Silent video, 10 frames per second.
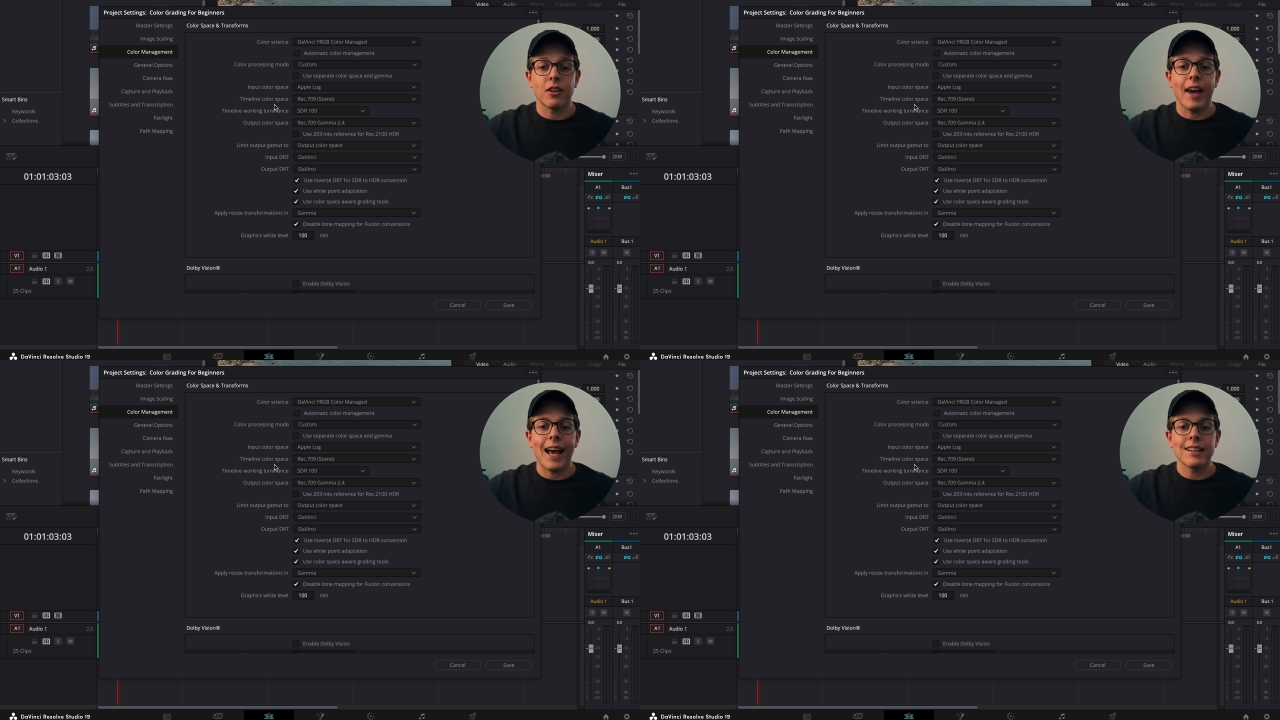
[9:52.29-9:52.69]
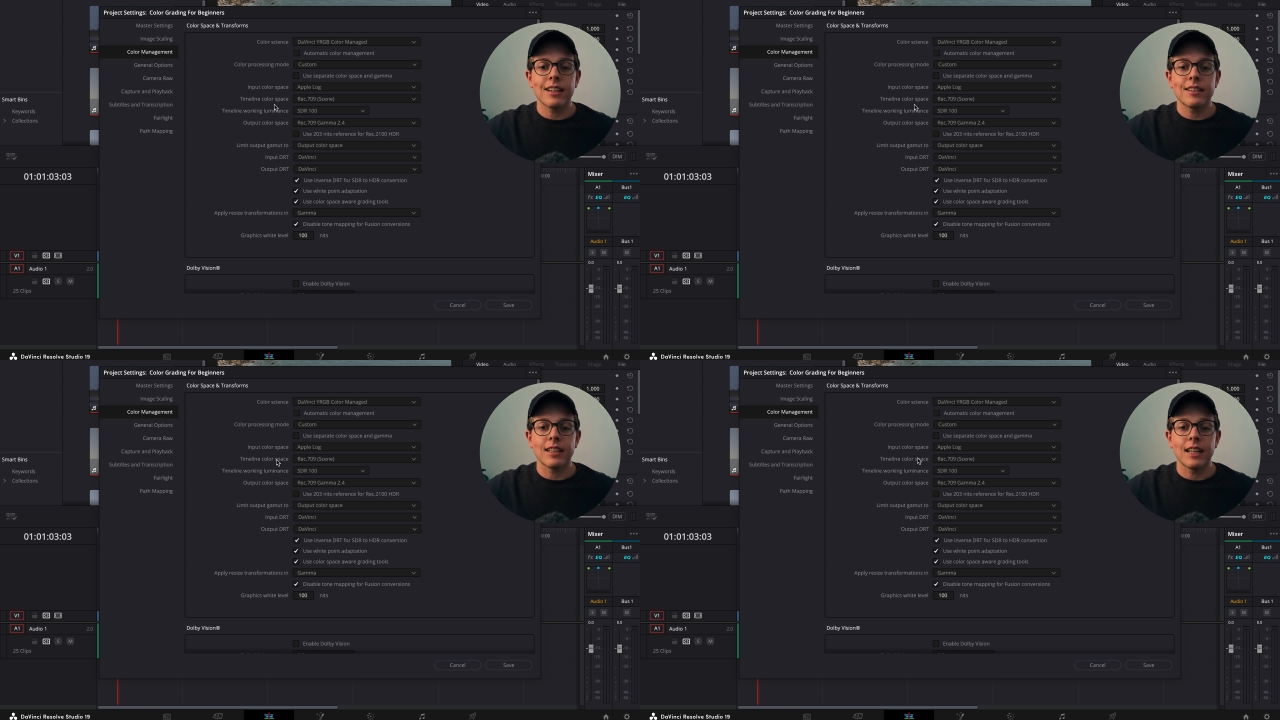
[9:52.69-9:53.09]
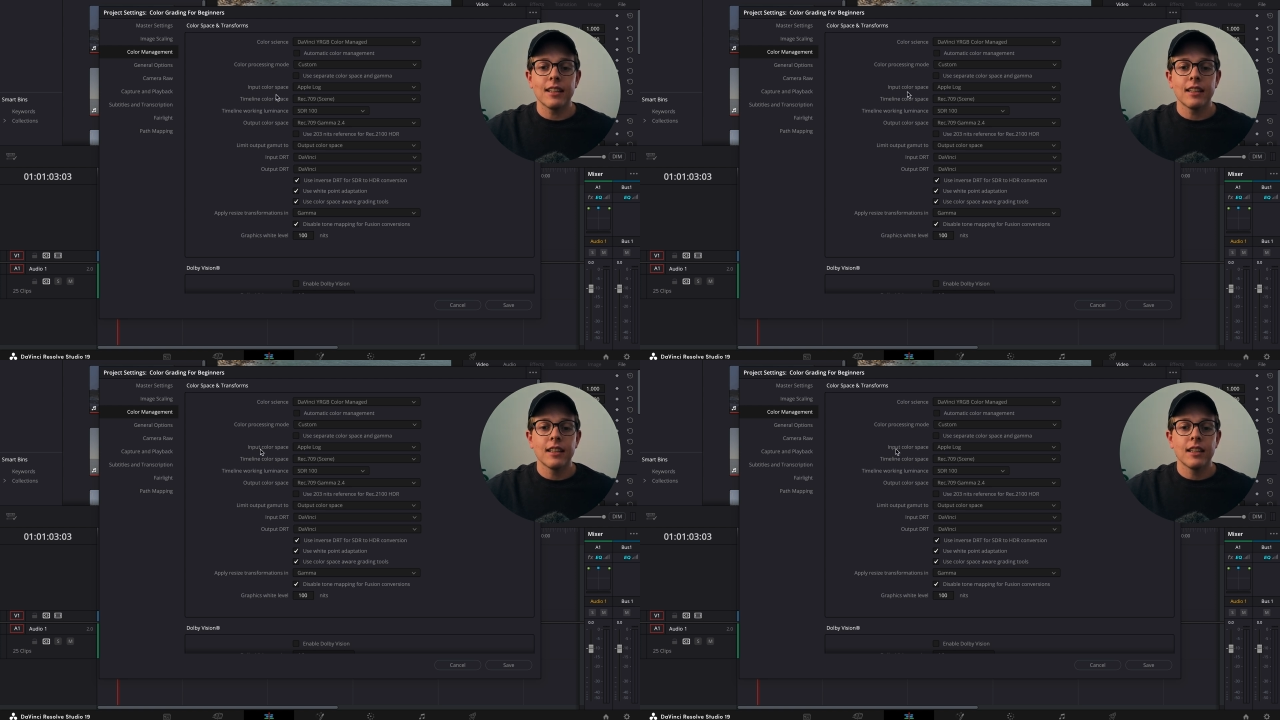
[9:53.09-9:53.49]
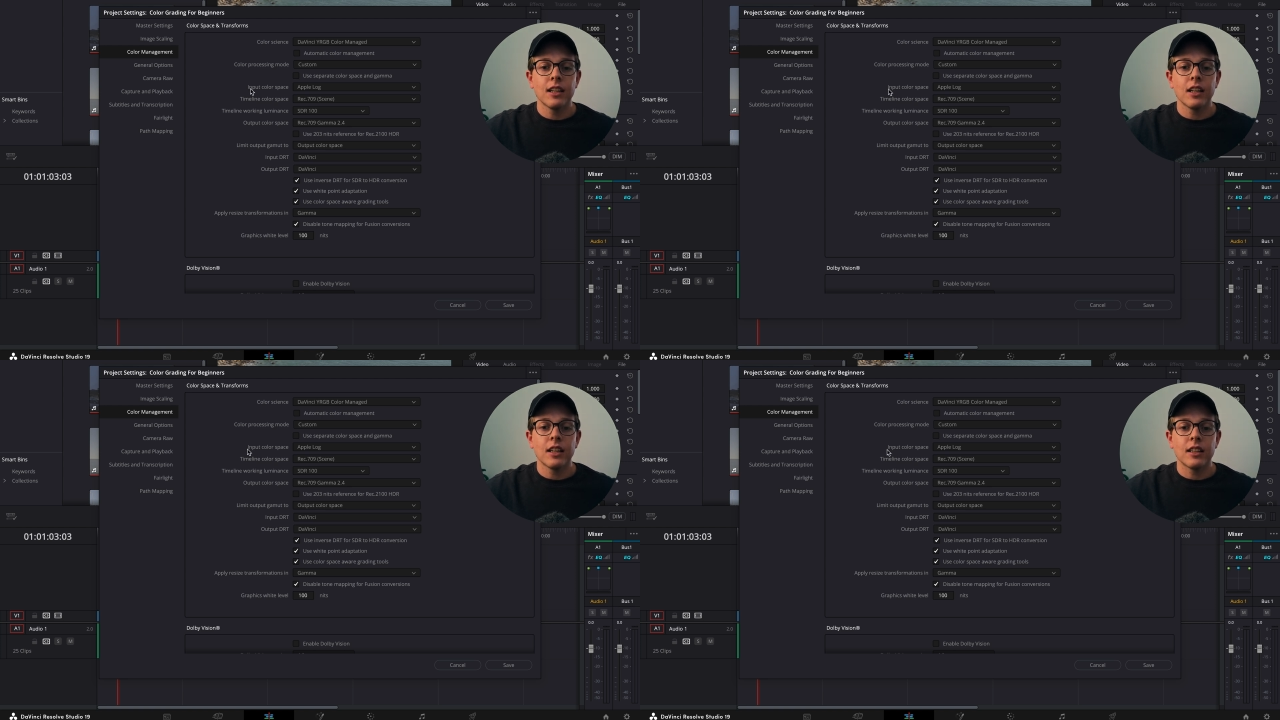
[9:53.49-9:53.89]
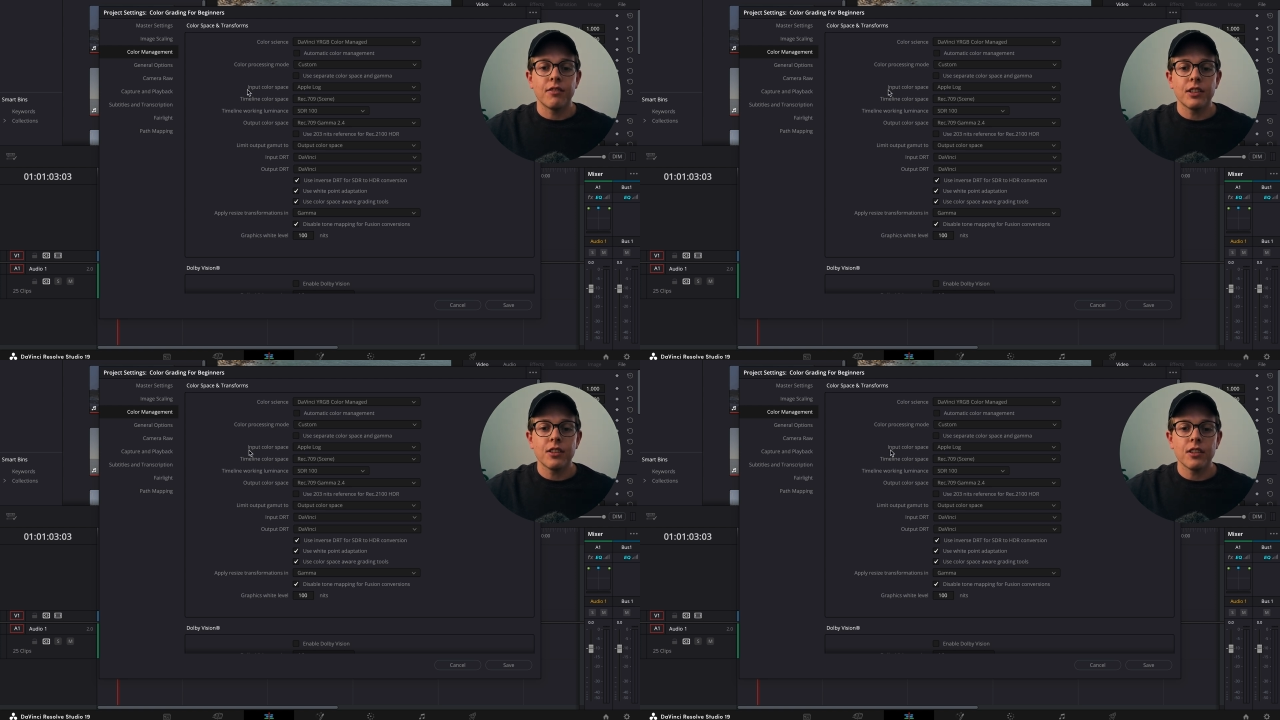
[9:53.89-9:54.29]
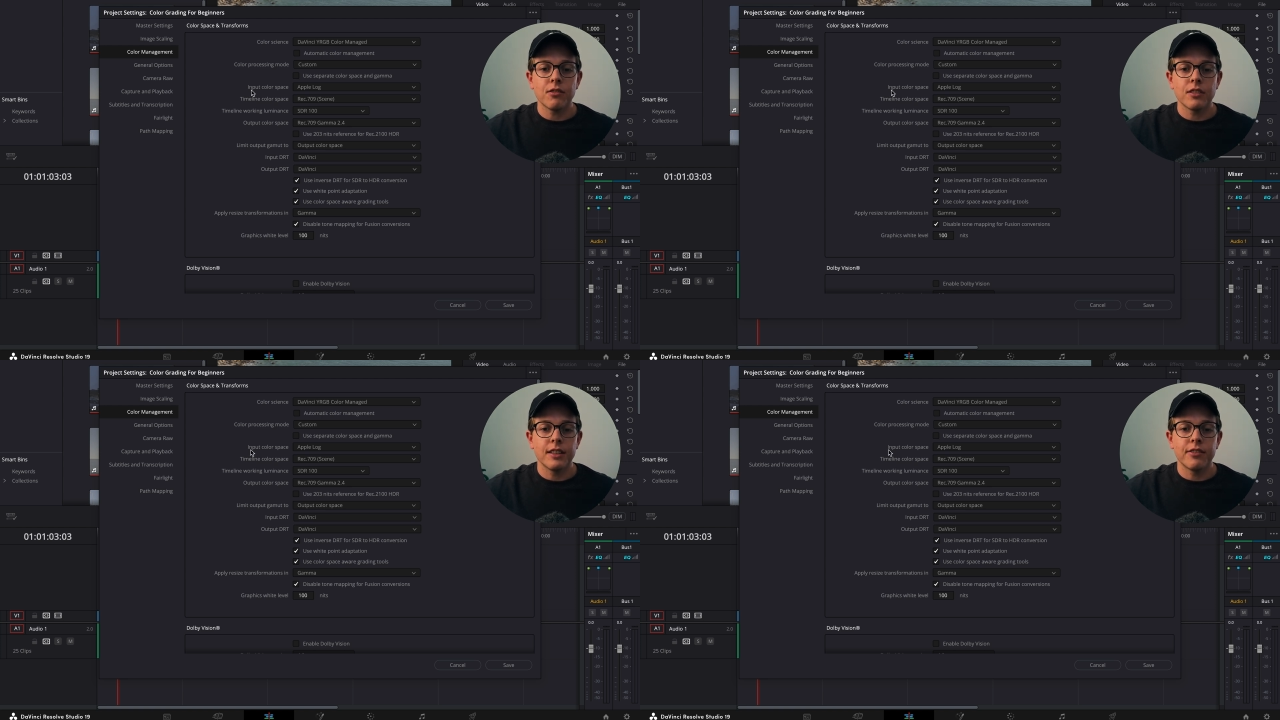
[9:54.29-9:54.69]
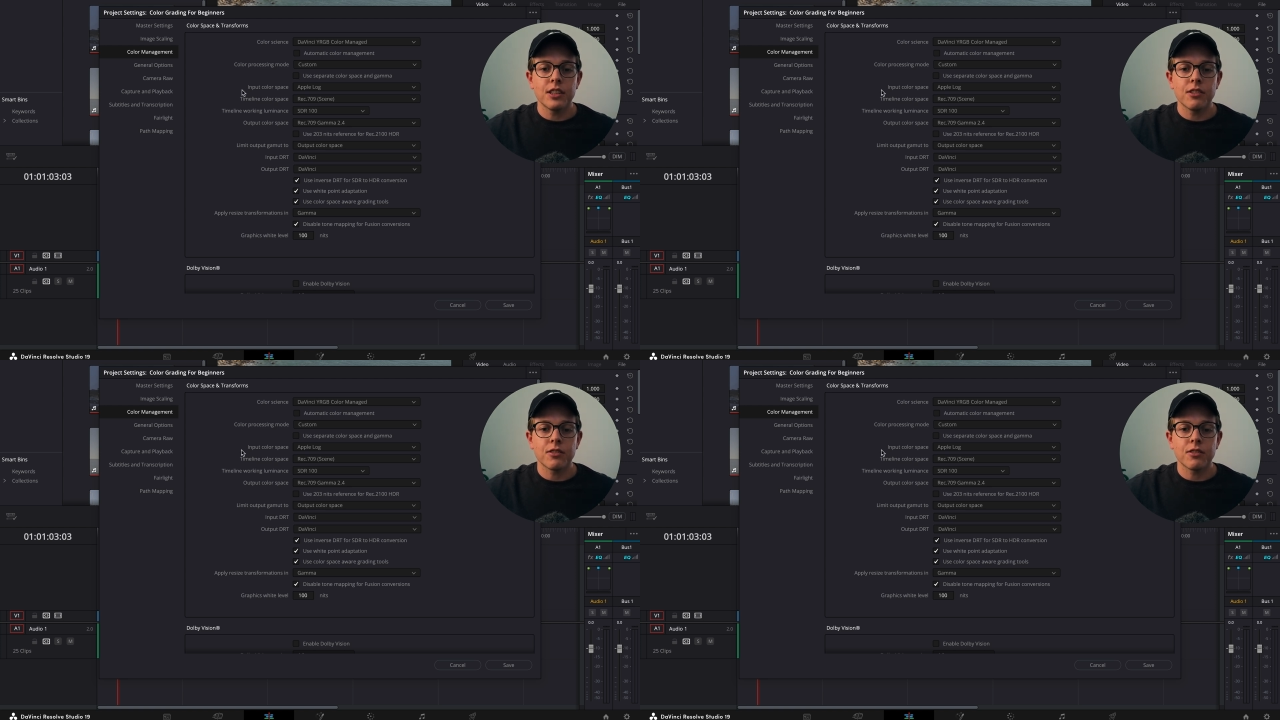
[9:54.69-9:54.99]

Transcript: So as I said, DaVinci